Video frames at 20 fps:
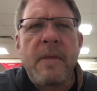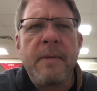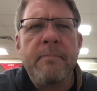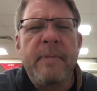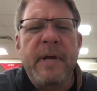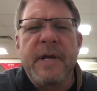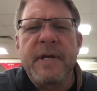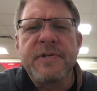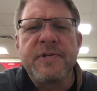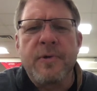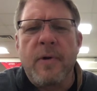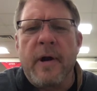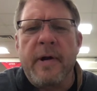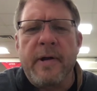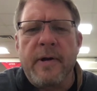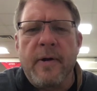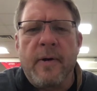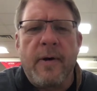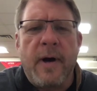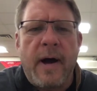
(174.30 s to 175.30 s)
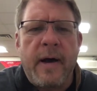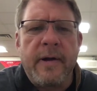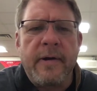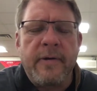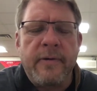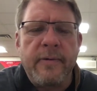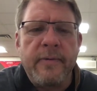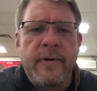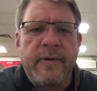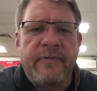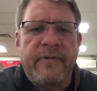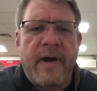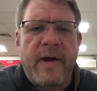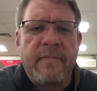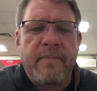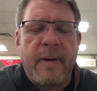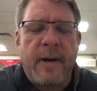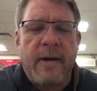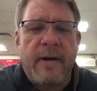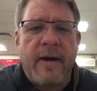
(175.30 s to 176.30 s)
Because you already know how to do a
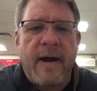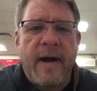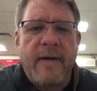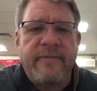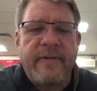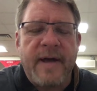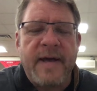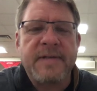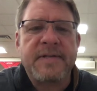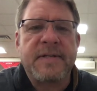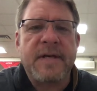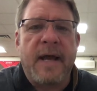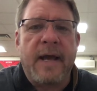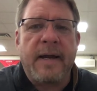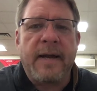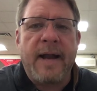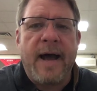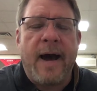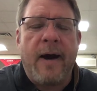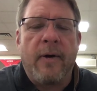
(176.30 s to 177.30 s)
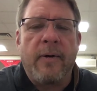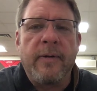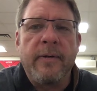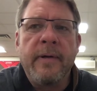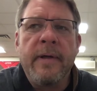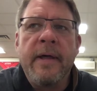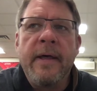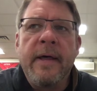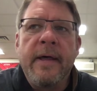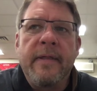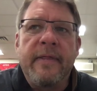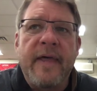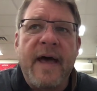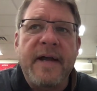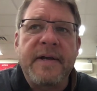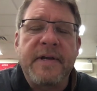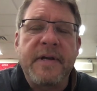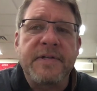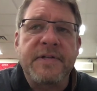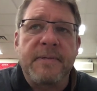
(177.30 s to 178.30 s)
5 paragraph essay. Now,
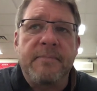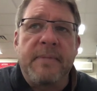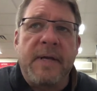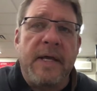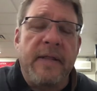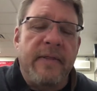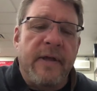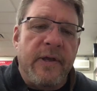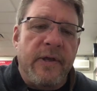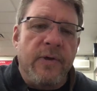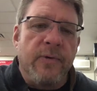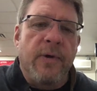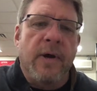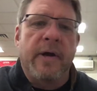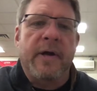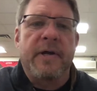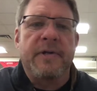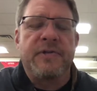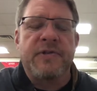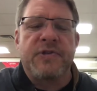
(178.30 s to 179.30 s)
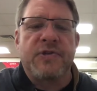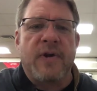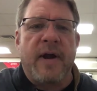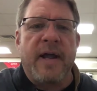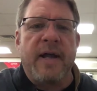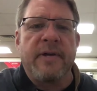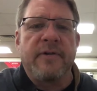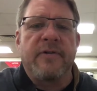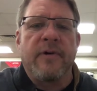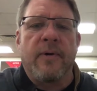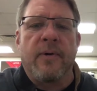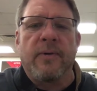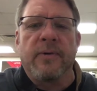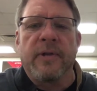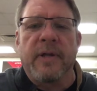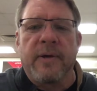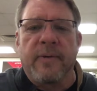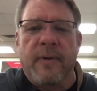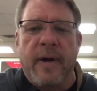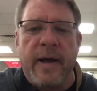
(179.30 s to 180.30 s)
that doesn't mean that you are constrained to
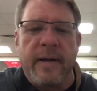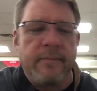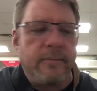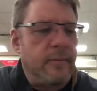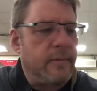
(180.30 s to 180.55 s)
only write.